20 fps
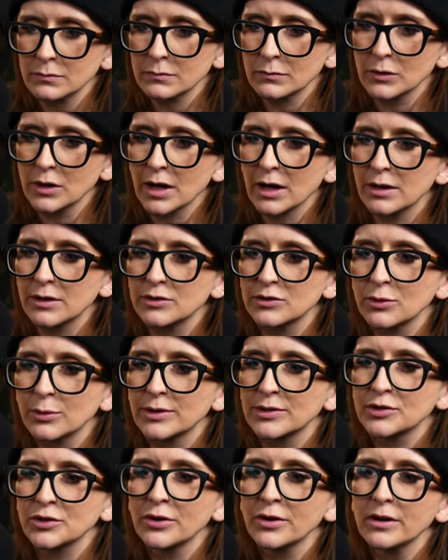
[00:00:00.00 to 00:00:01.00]
Okay, so I
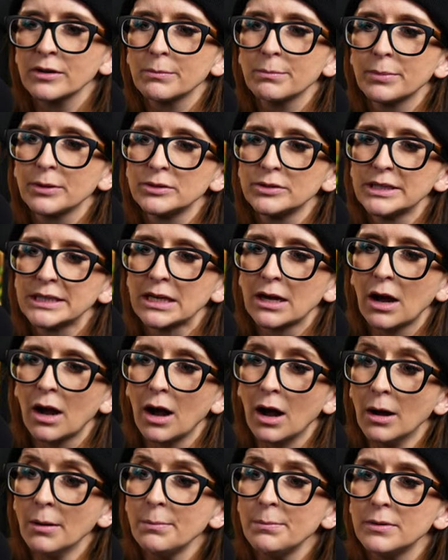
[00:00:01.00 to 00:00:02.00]
started building
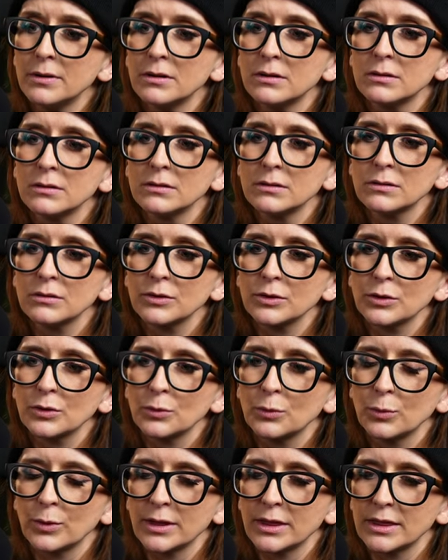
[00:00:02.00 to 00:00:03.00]
up
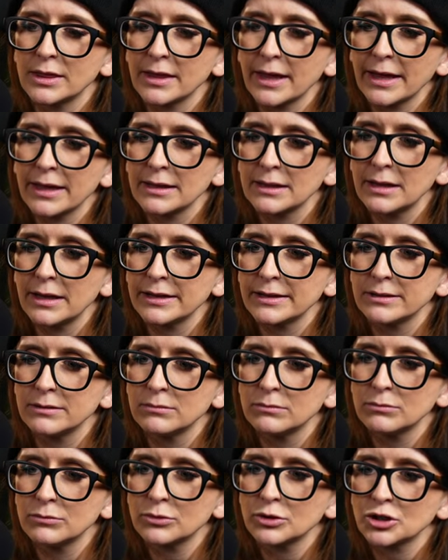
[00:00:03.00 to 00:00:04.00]
with that light
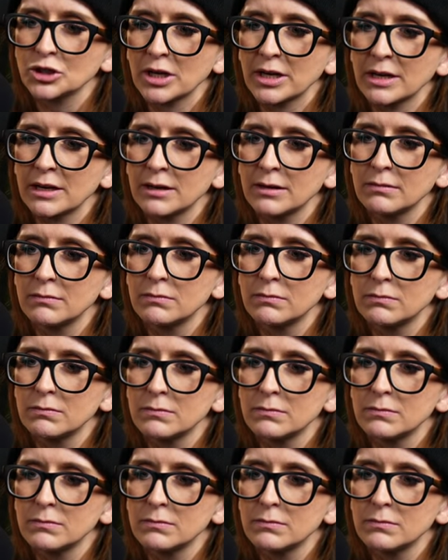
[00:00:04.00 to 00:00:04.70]
shade.